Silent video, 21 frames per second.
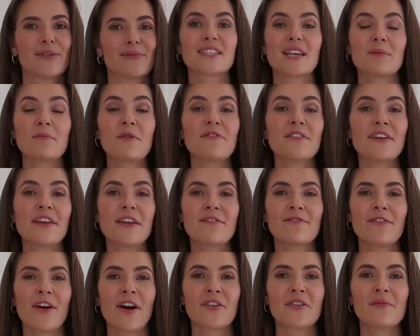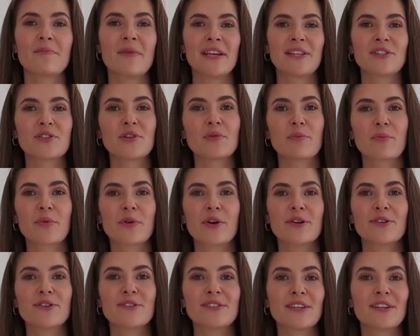Some of the environmental
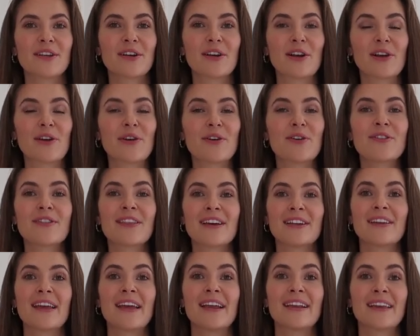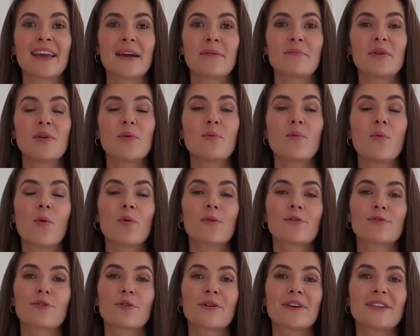pros include that it can be
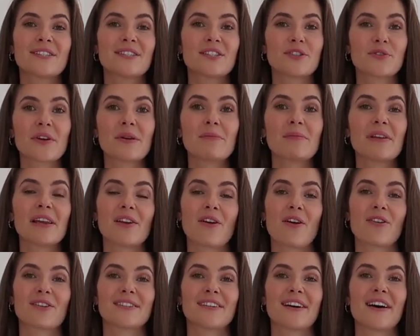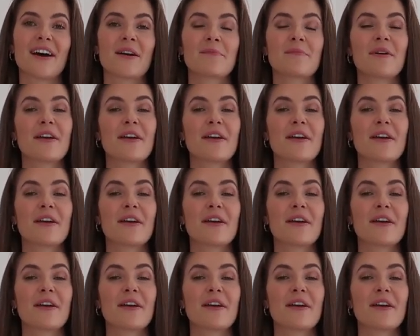worn for an extremely long time